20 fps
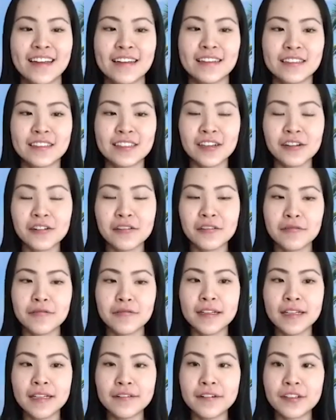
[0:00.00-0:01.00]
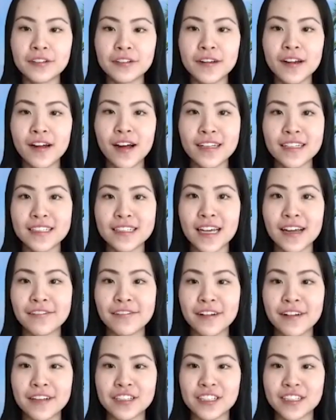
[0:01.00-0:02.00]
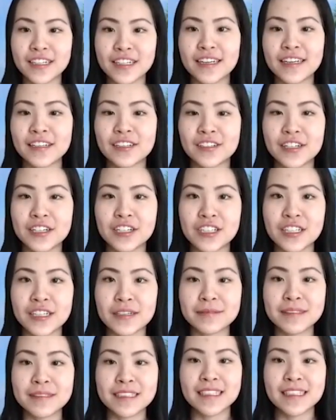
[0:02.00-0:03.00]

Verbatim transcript: So when you were doing all the software engineering internships,